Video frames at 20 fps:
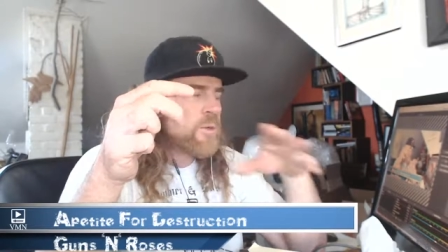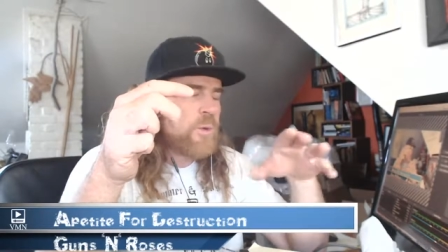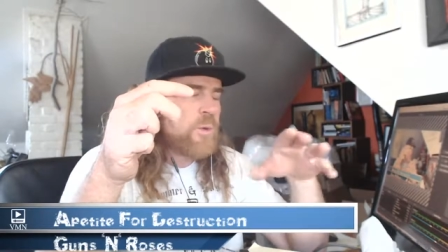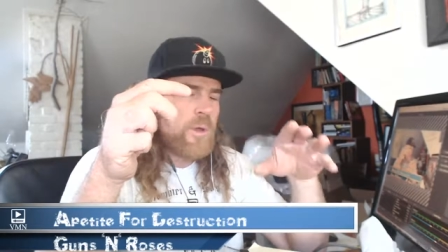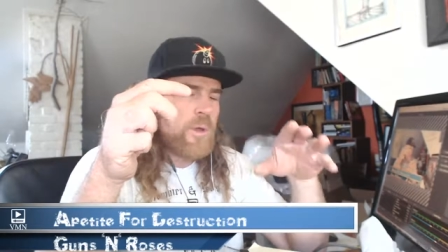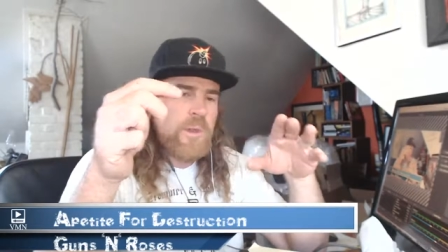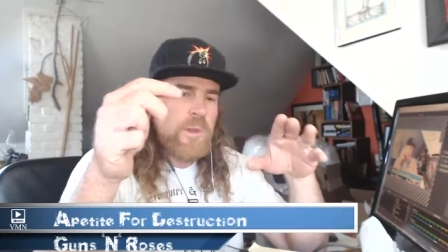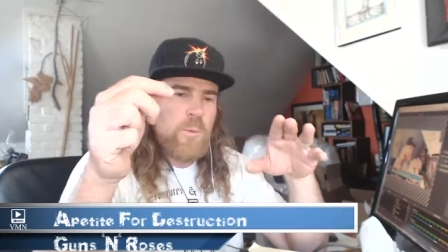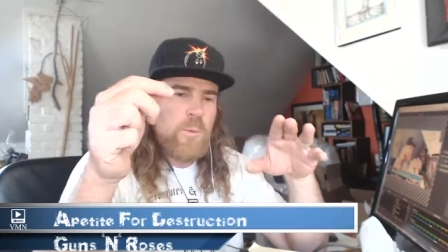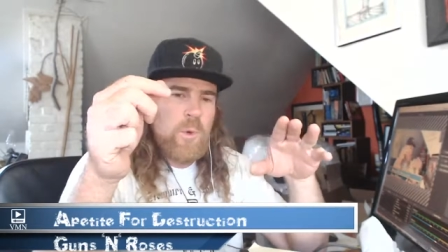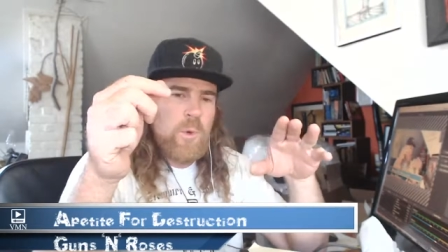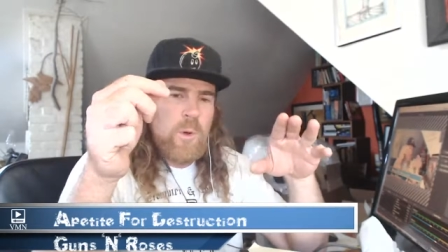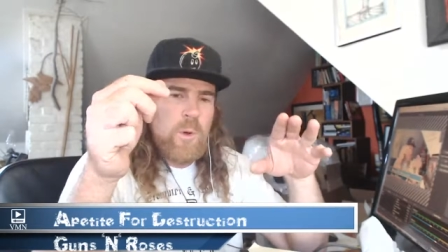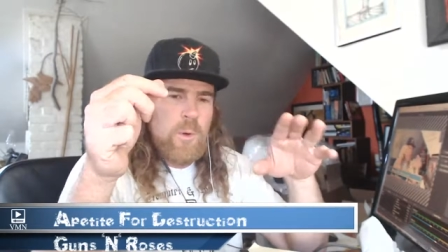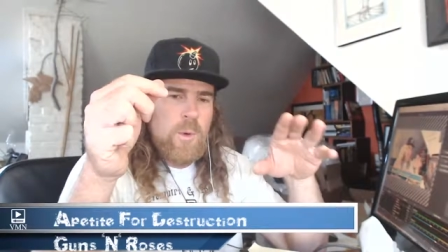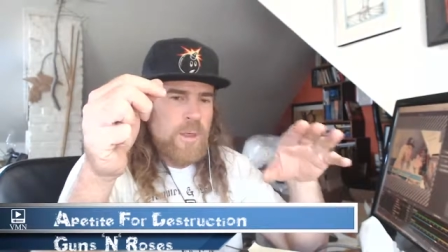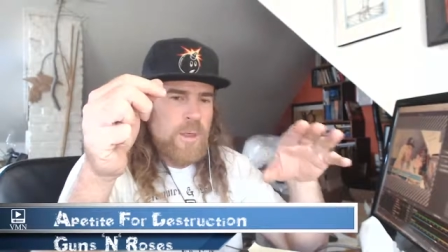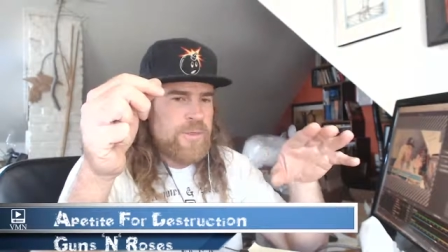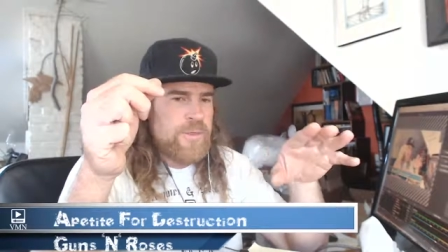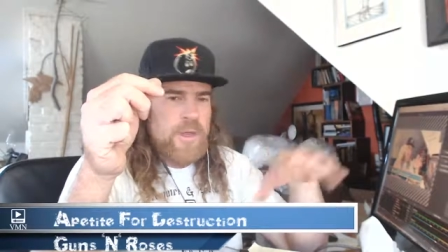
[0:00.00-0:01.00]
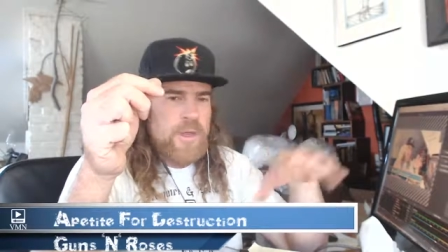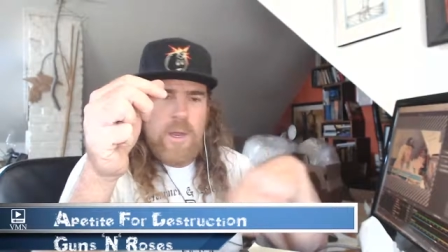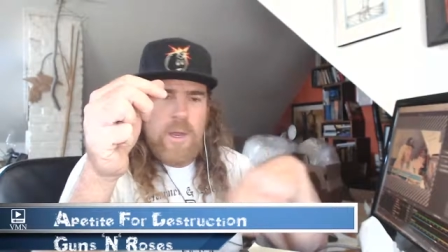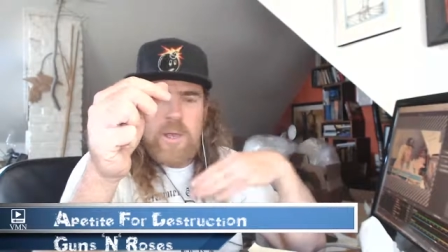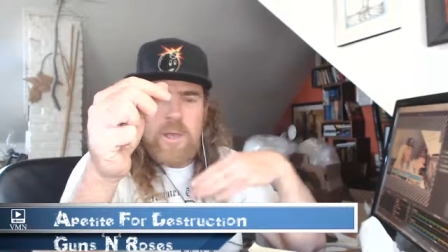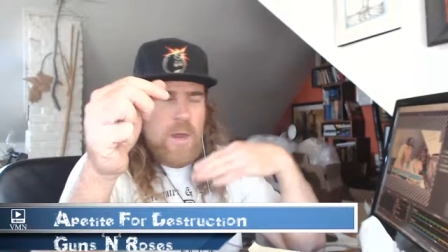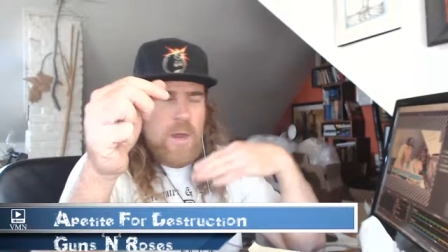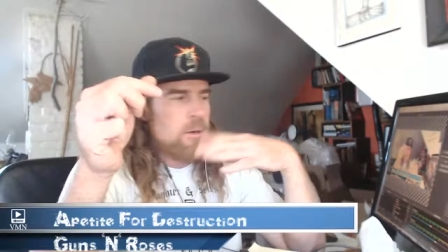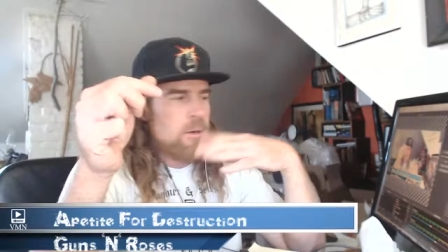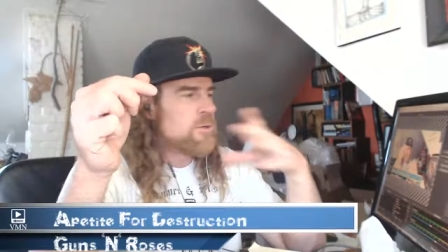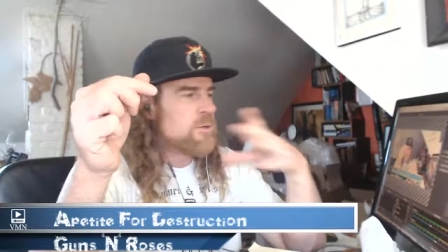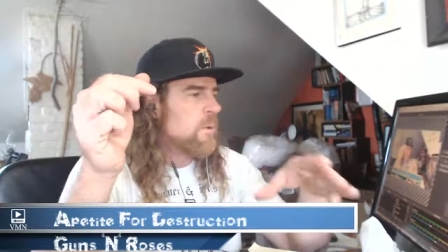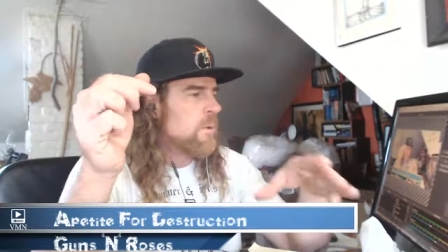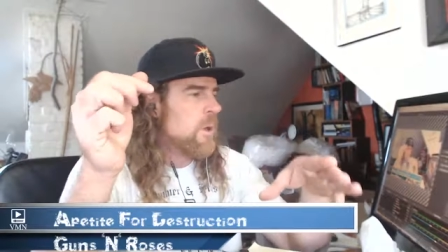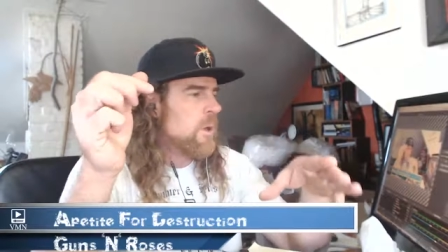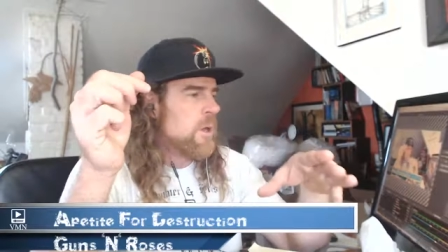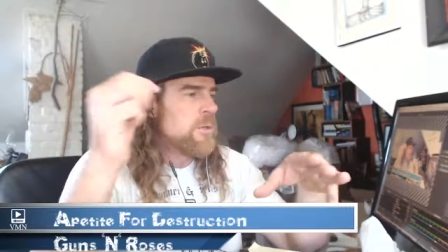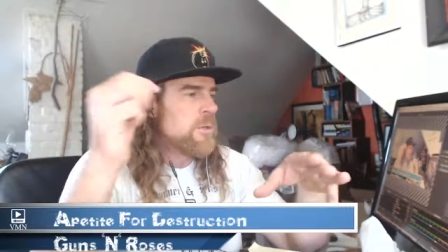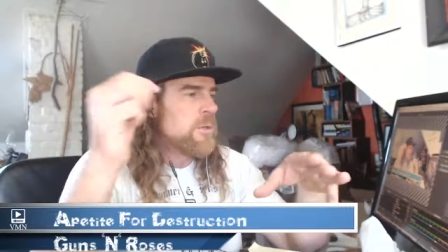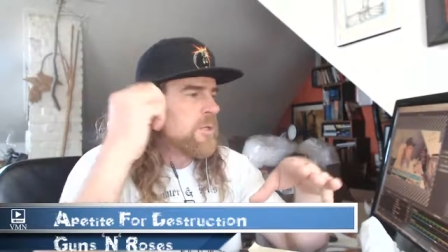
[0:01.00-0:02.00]
were, were one thing. K R S
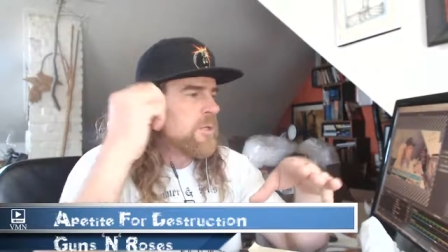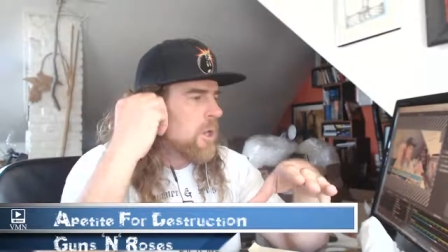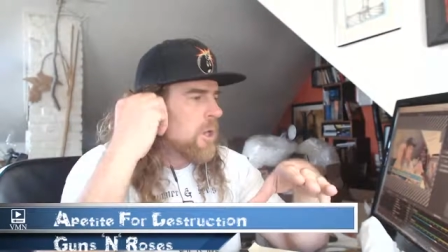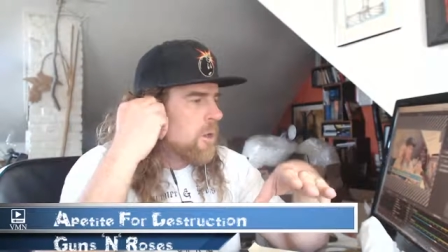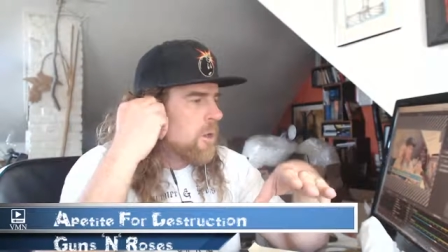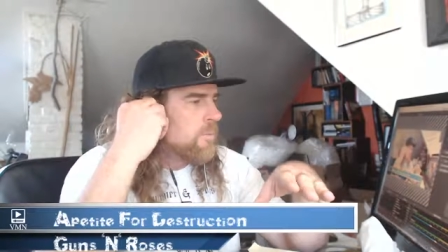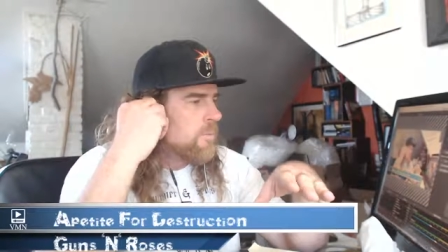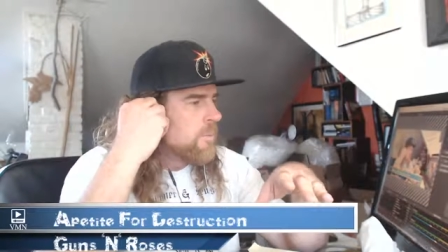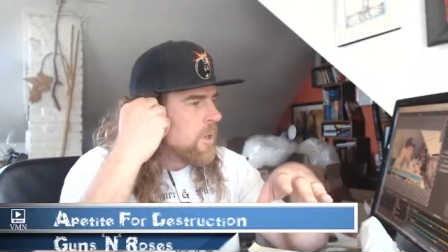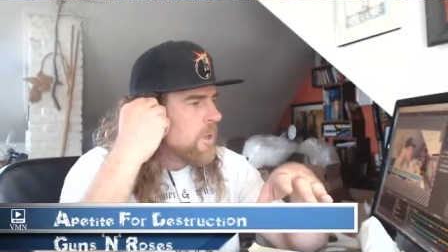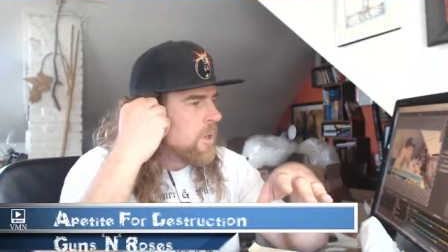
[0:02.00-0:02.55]
One, dope.